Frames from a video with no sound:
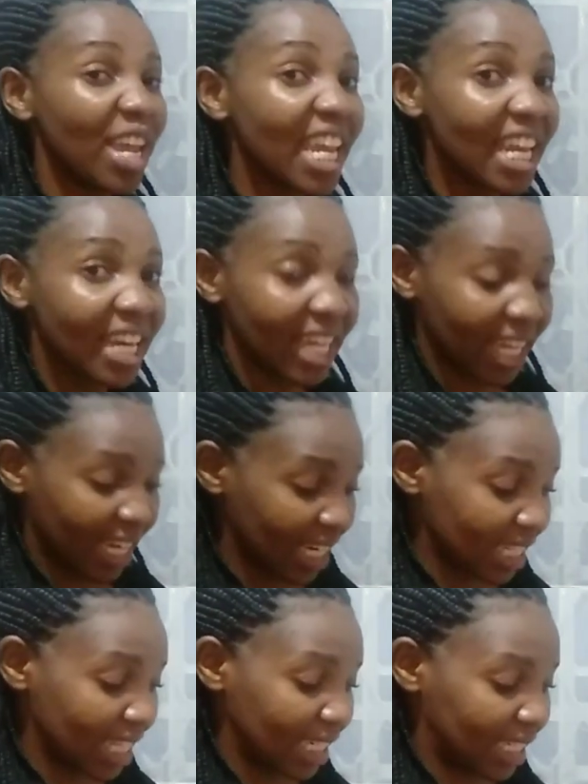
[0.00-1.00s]

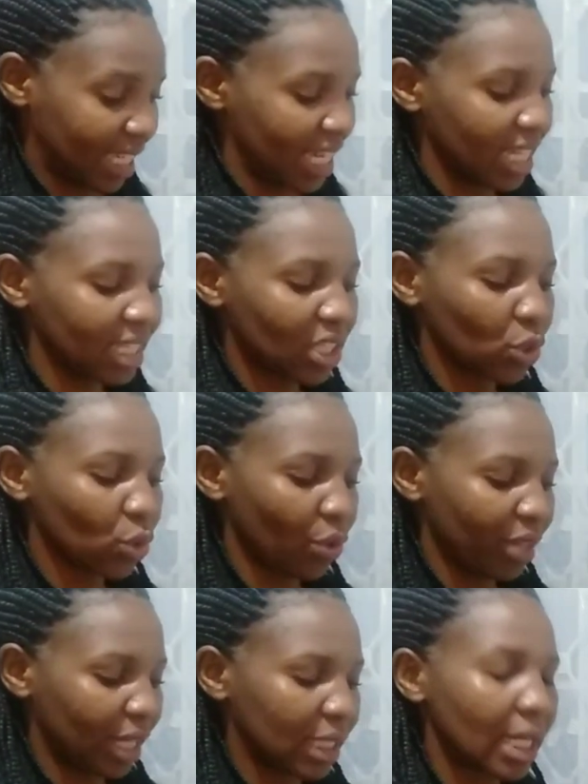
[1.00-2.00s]
indicate the dates, so
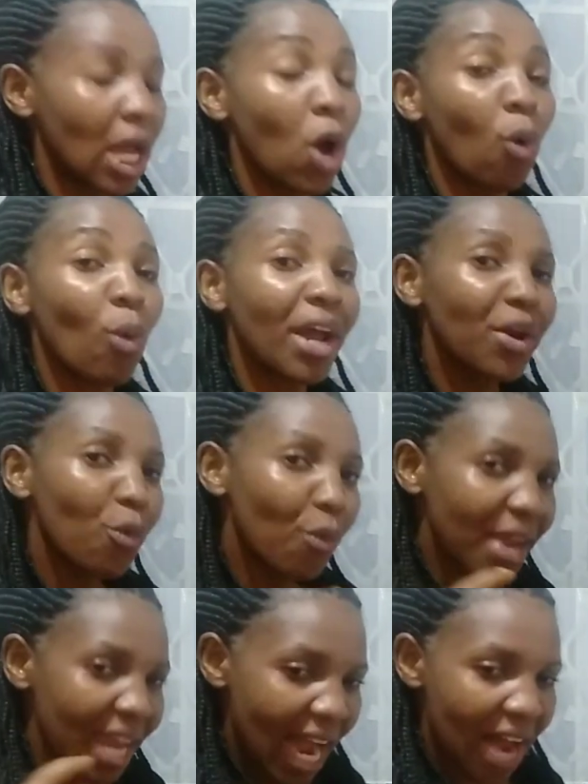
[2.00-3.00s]
that when
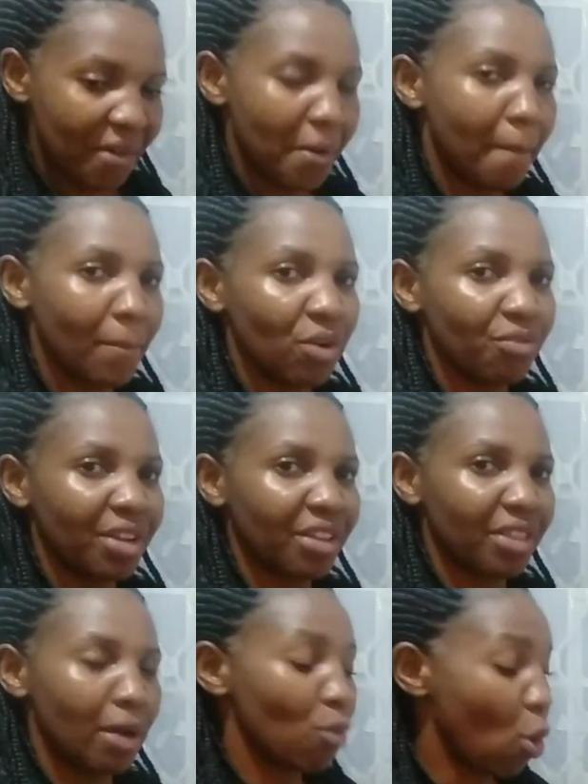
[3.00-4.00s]
we are removing
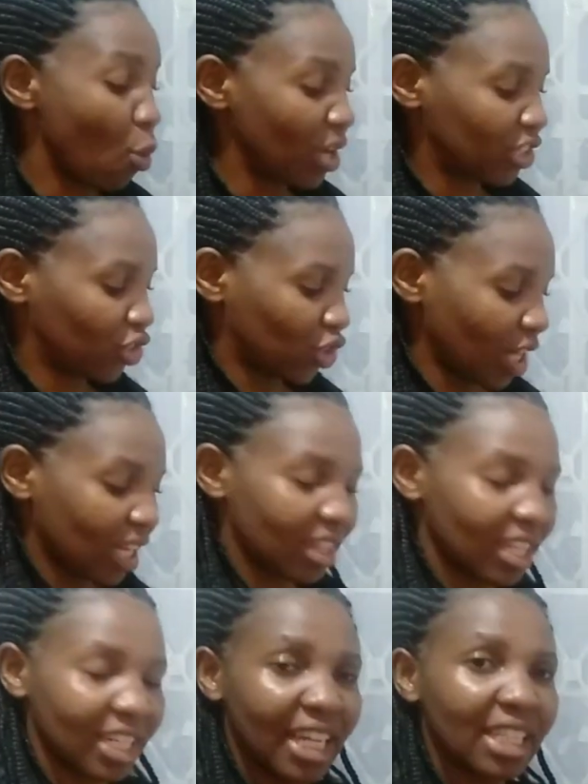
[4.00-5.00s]
them, we check
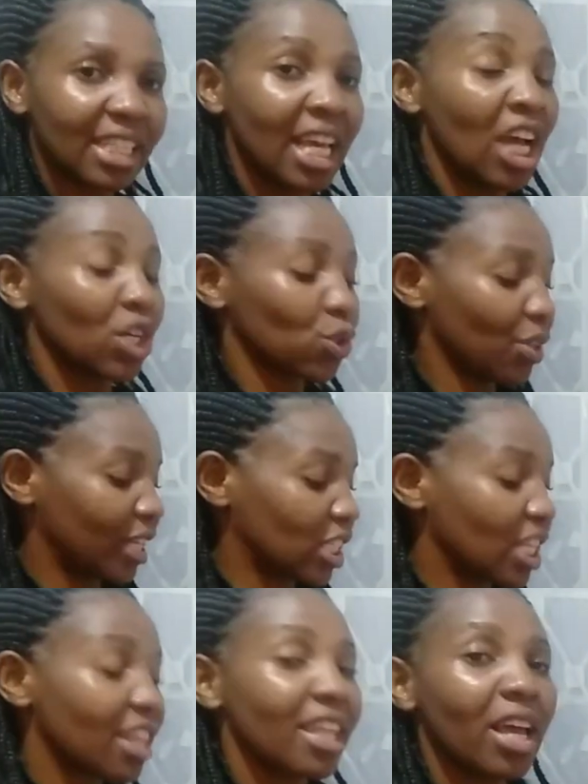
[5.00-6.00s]
the dates, so
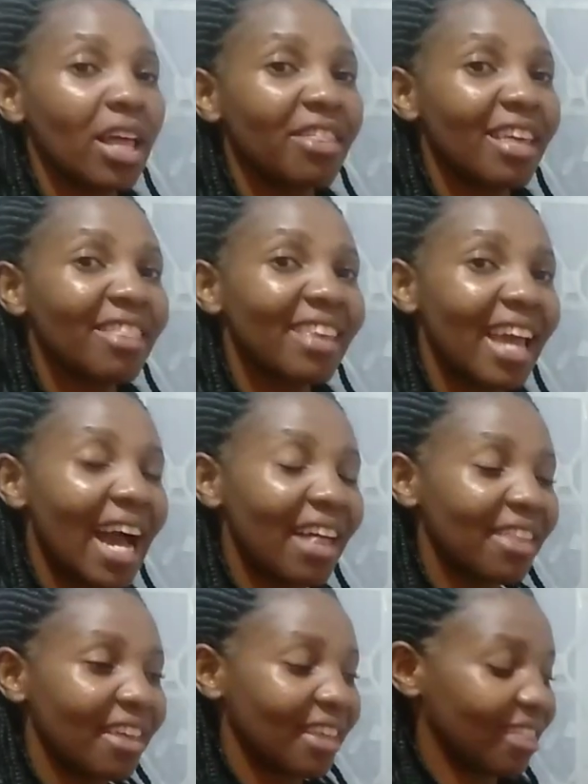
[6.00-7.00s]
that
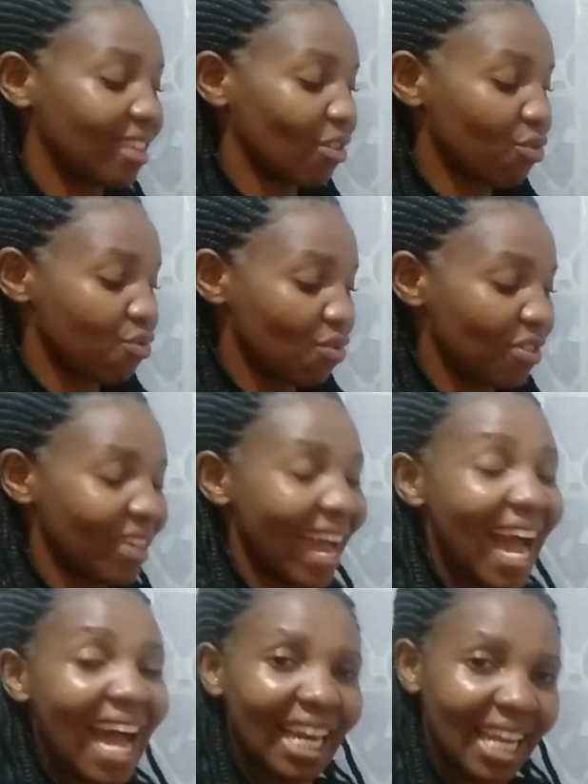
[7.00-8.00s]
the
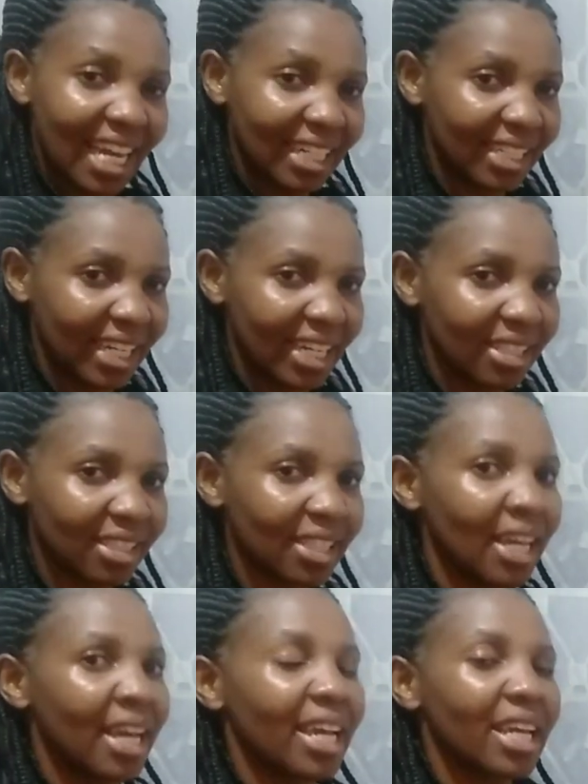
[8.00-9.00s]
earlier dates
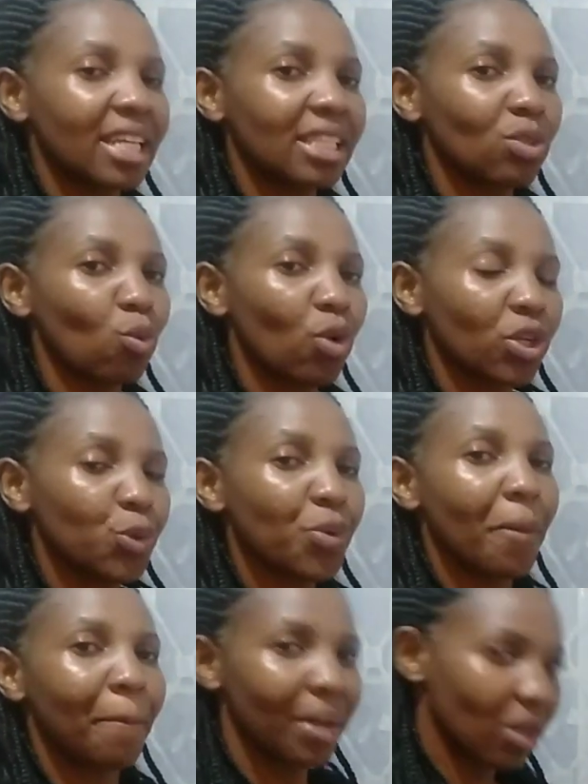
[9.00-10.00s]
is what
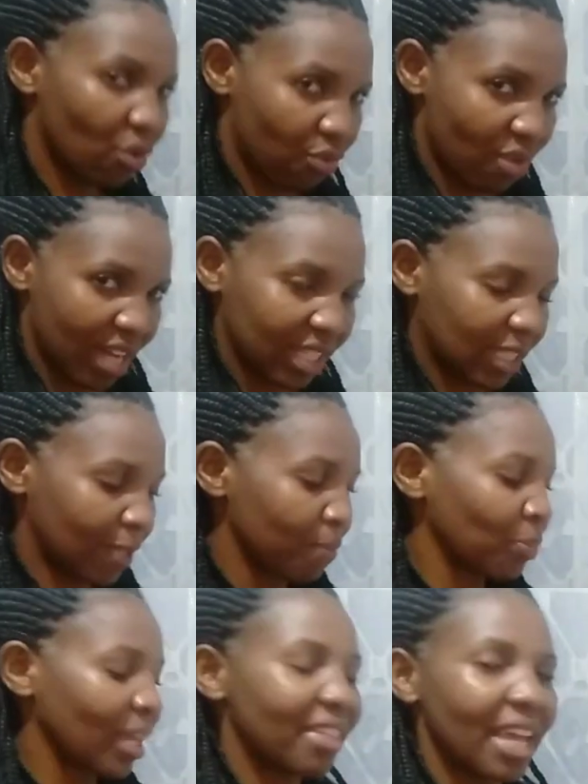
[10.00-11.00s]
we pick first.
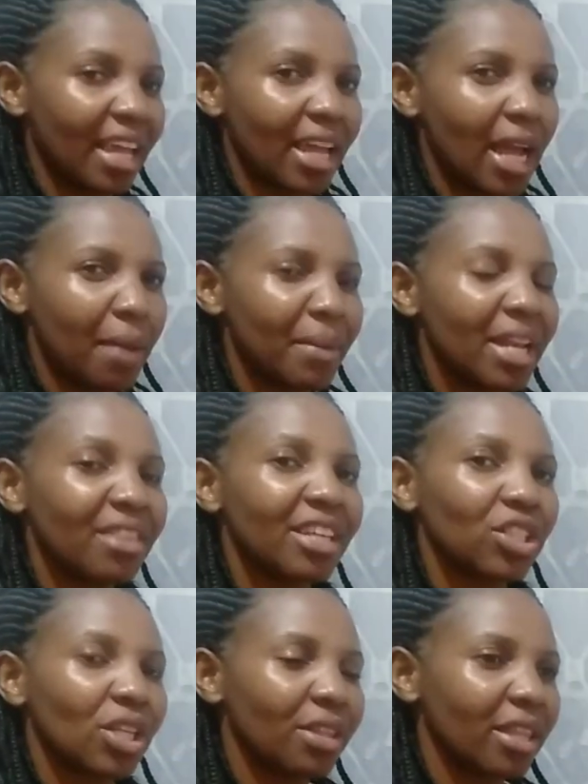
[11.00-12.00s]

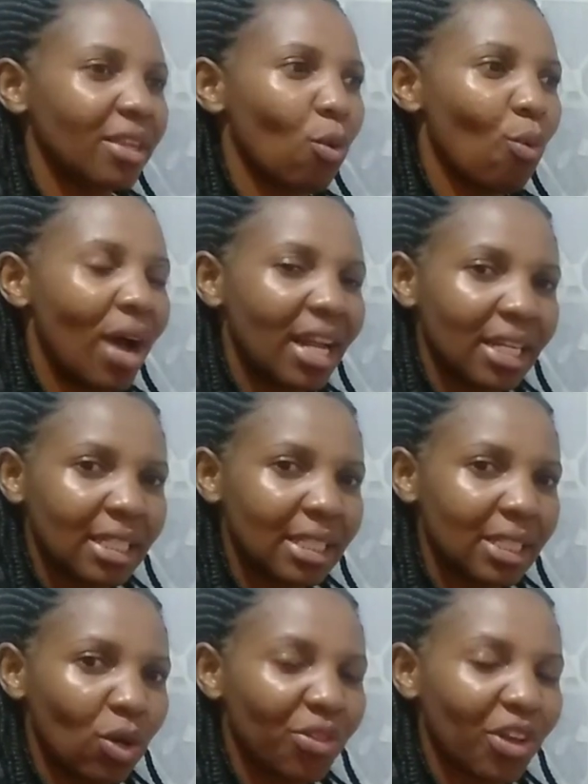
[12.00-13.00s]
The
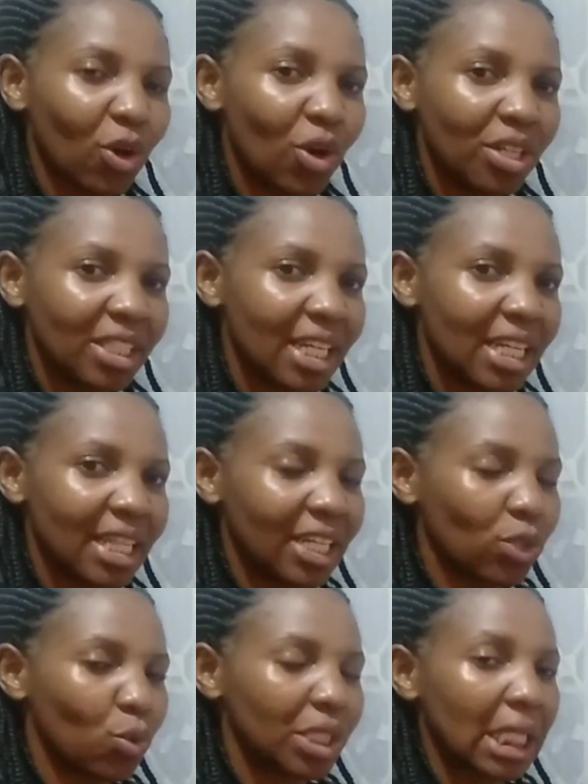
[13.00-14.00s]
ones or the content
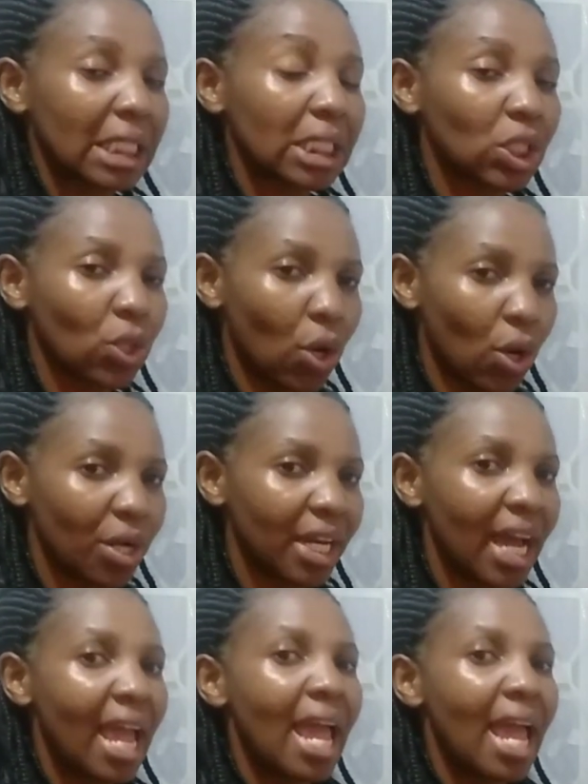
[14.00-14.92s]
that was stored